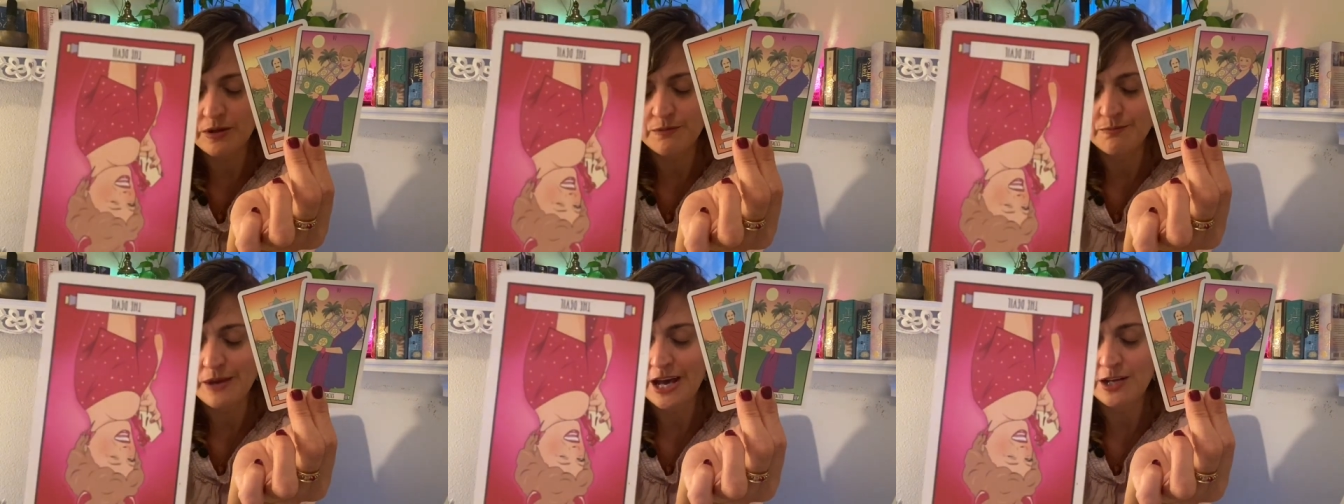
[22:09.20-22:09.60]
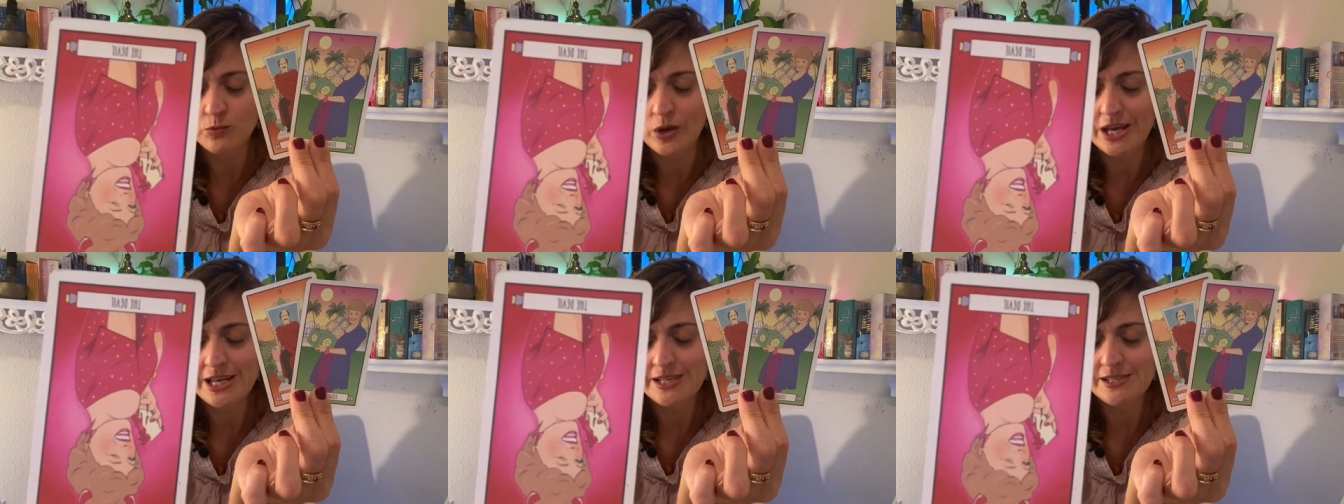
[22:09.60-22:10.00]
in bad
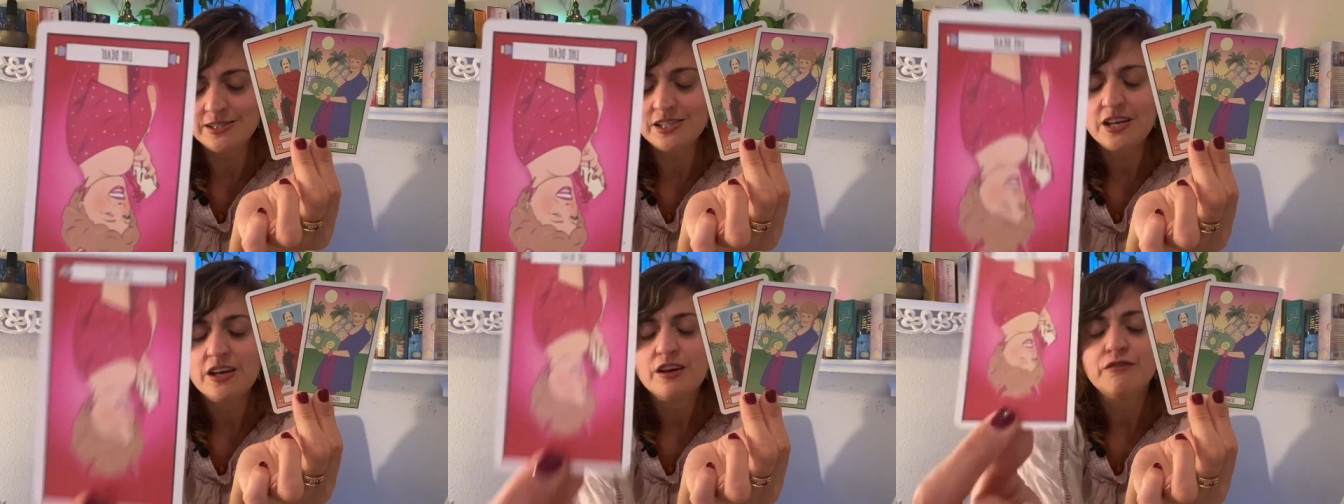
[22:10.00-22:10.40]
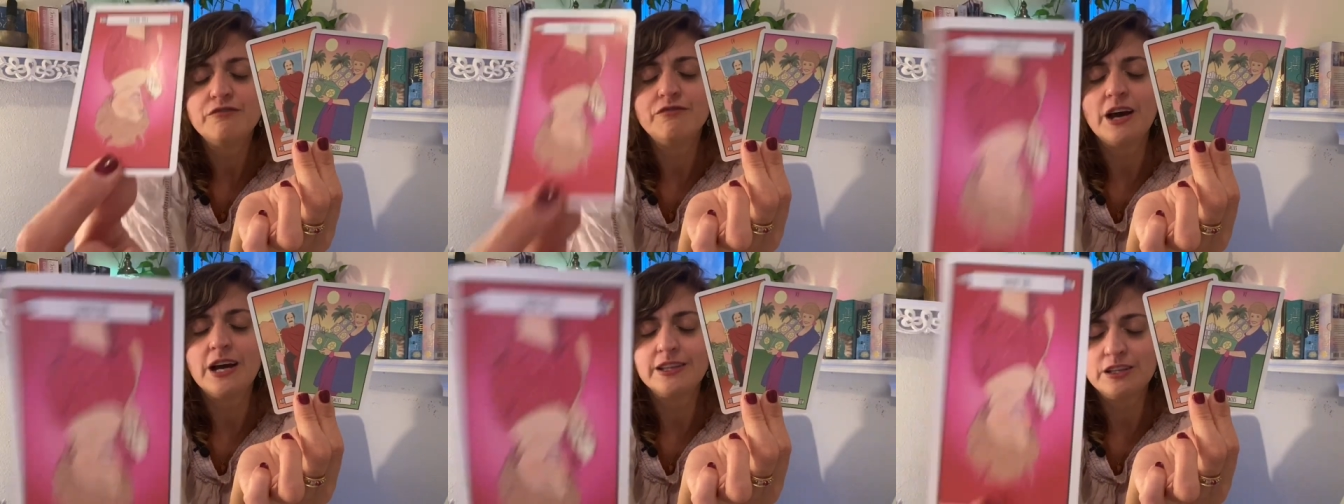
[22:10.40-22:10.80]
ways
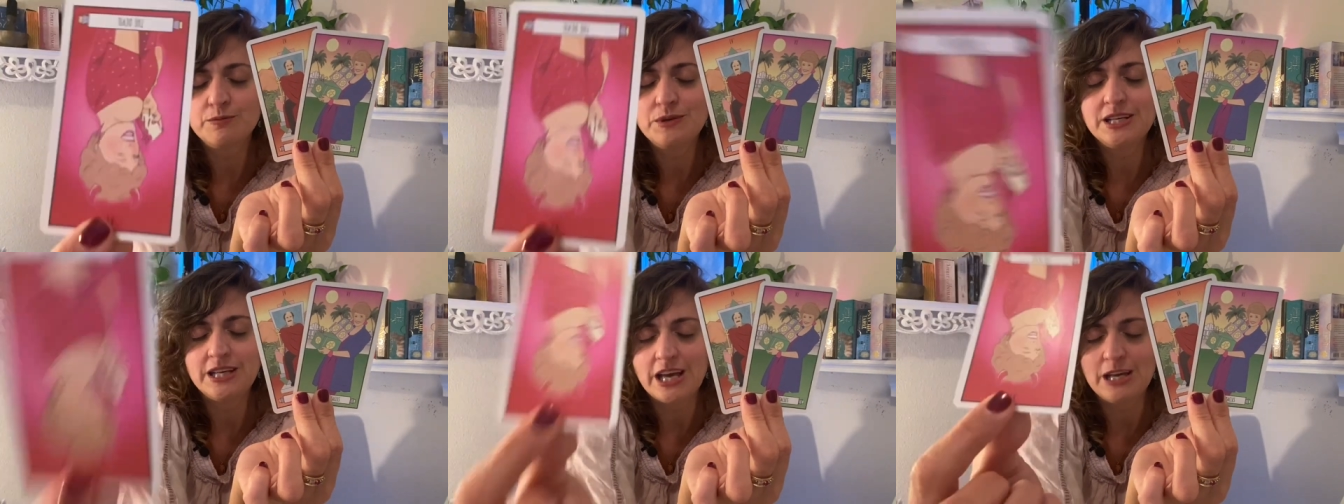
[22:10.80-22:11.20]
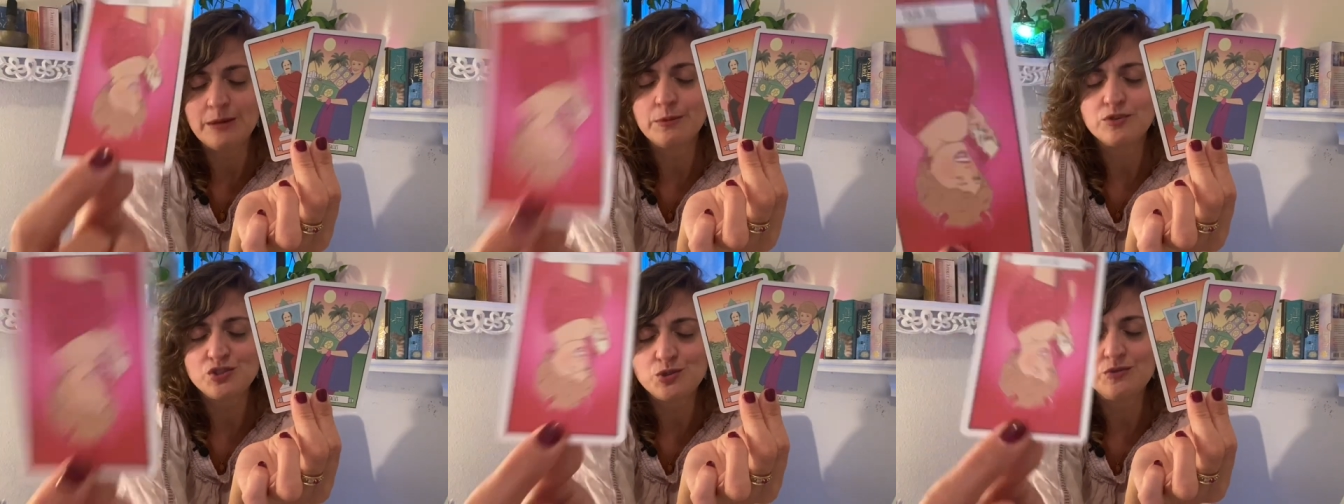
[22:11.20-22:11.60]
finally being
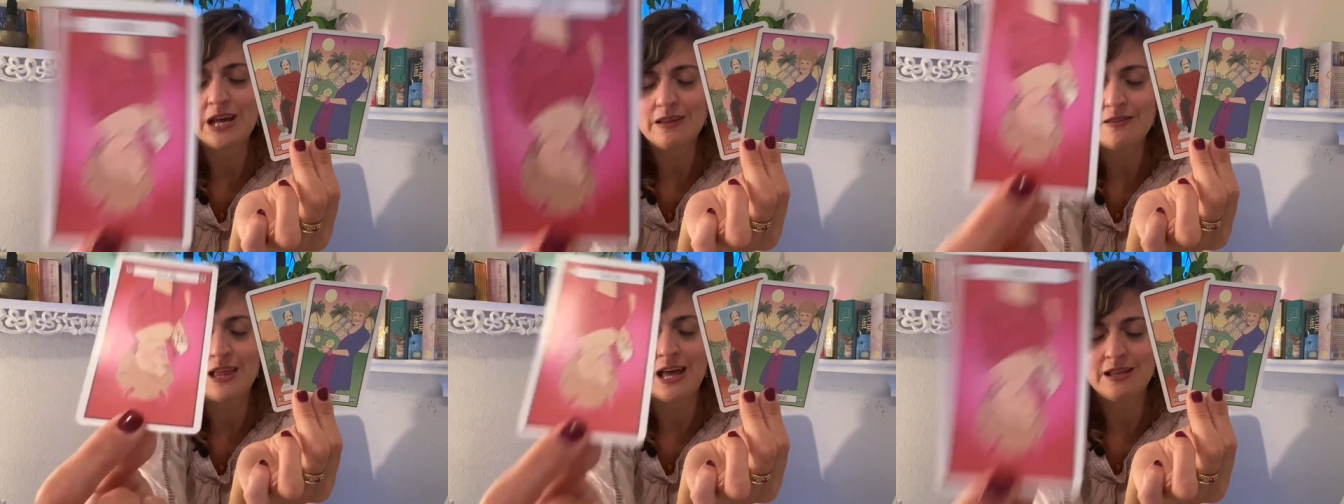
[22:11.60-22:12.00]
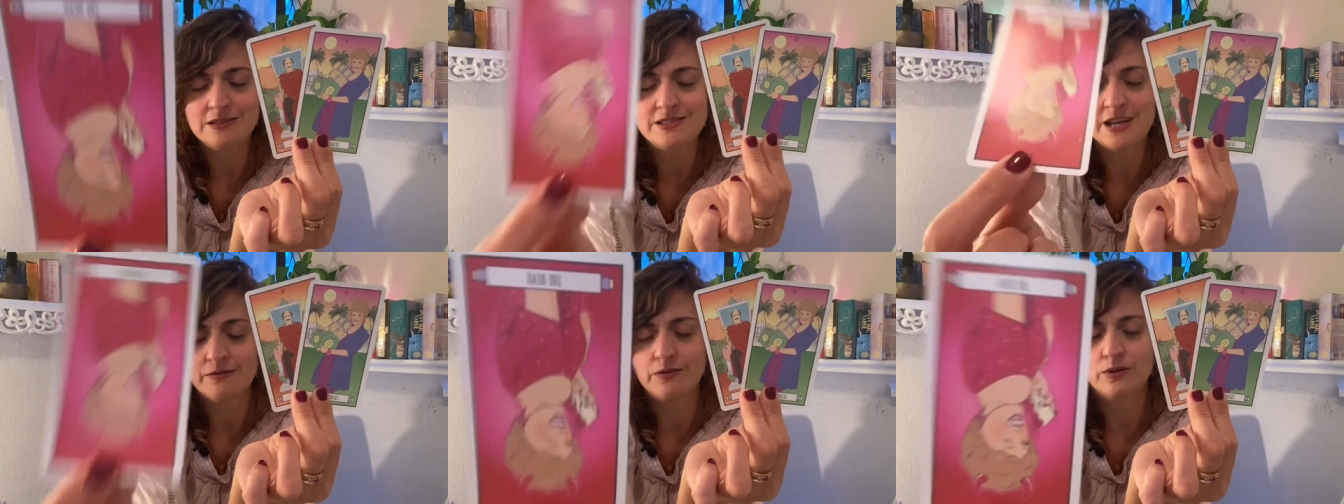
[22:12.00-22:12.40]
able to get that
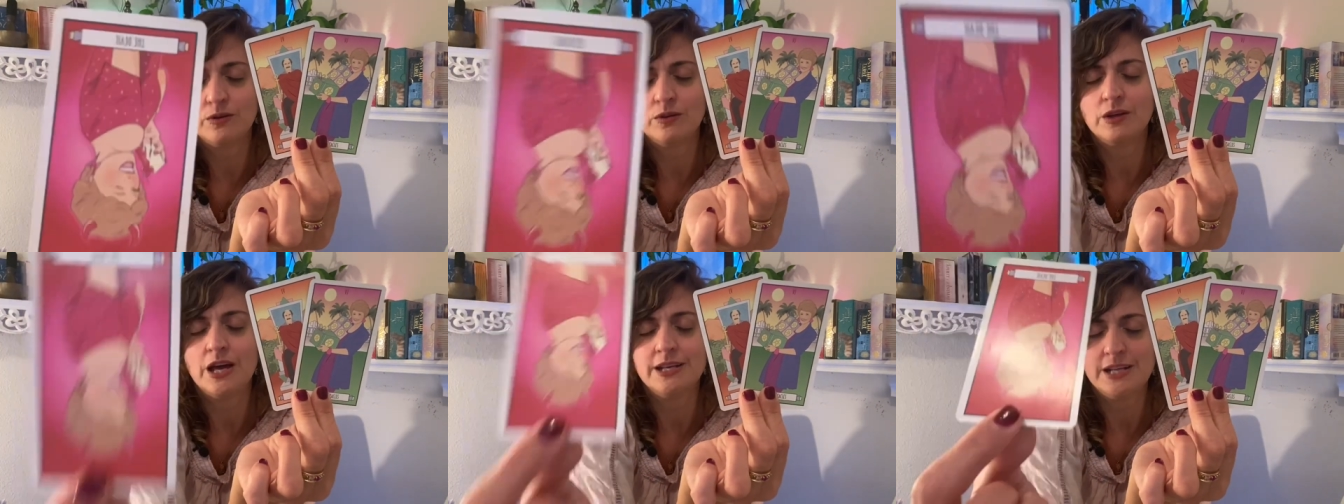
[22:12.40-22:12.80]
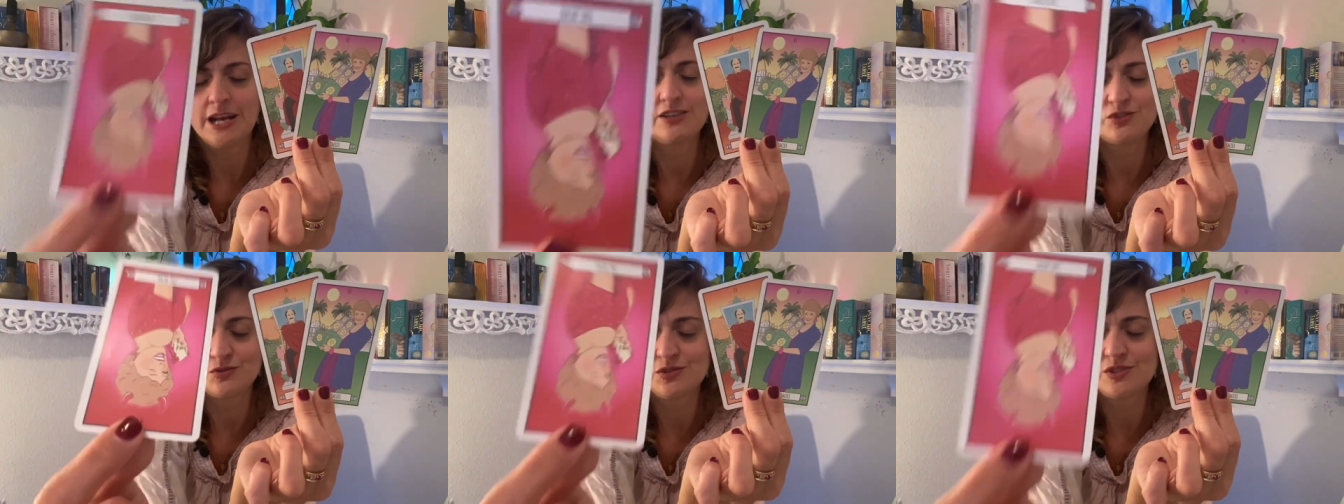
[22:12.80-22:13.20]
devil and
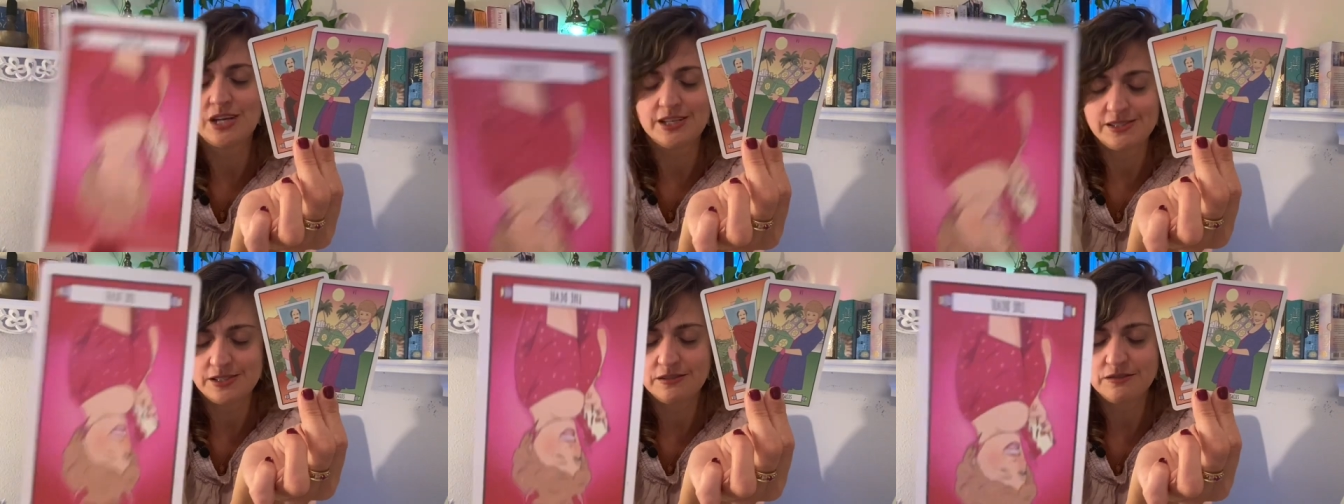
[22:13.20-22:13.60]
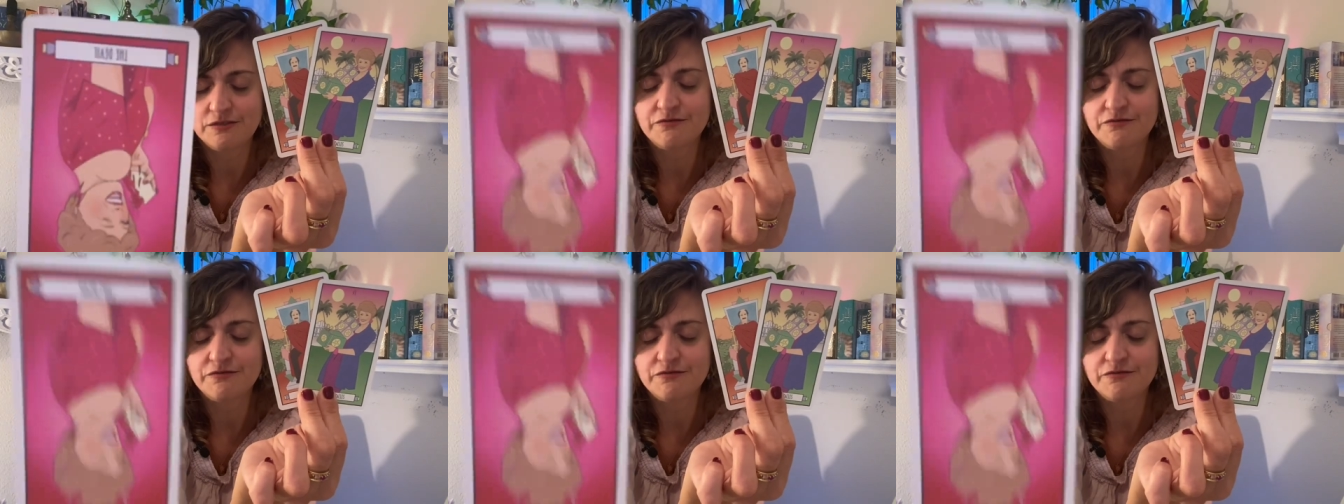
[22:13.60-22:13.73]
exercise it,